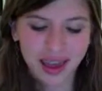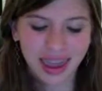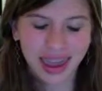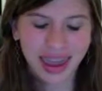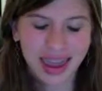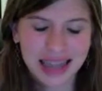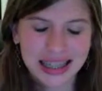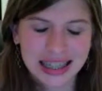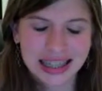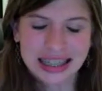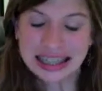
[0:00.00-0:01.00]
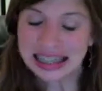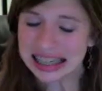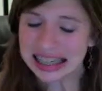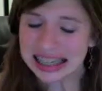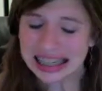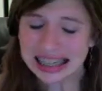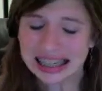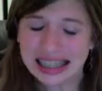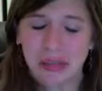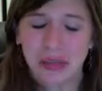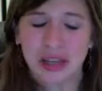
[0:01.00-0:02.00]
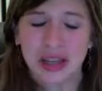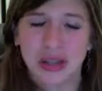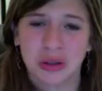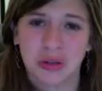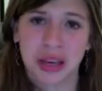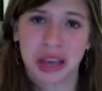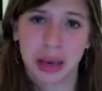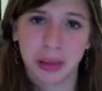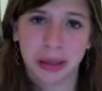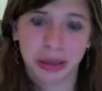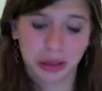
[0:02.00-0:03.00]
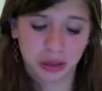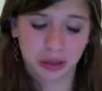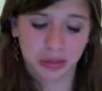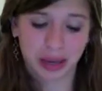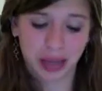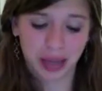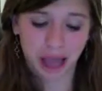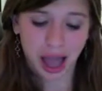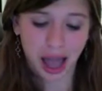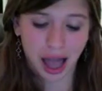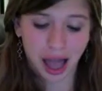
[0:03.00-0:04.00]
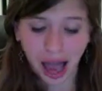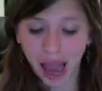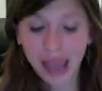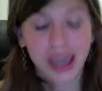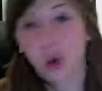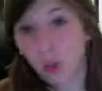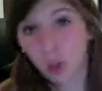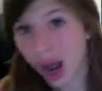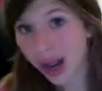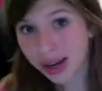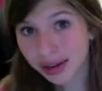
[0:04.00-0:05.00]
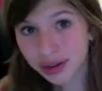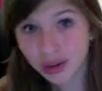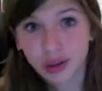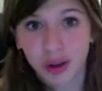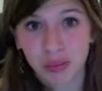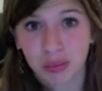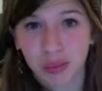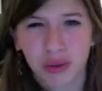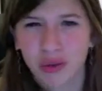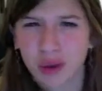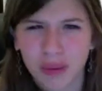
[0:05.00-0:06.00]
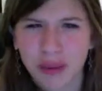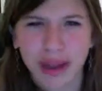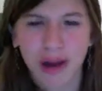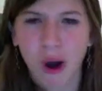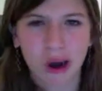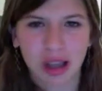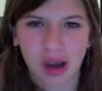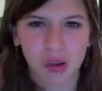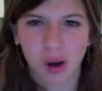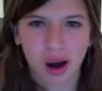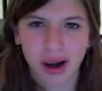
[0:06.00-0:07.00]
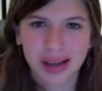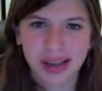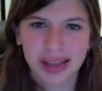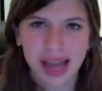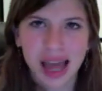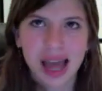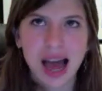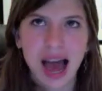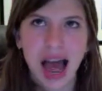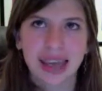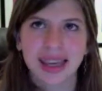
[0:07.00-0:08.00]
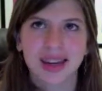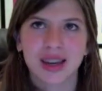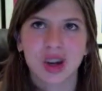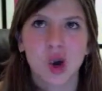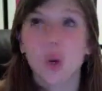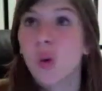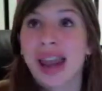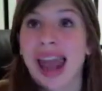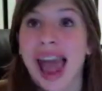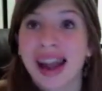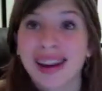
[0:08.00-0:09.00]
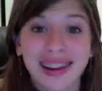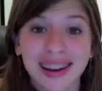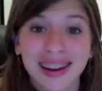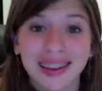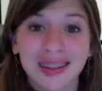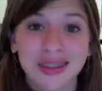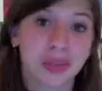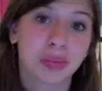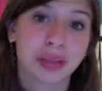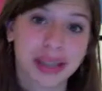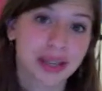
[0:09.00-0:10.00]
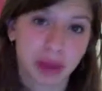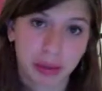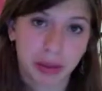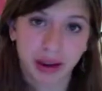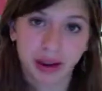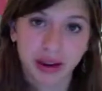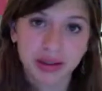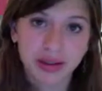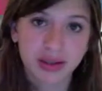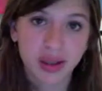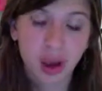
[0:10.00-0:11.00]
And something soon became clear to me. I can run from performing all I want. I can quit acting to please my parents,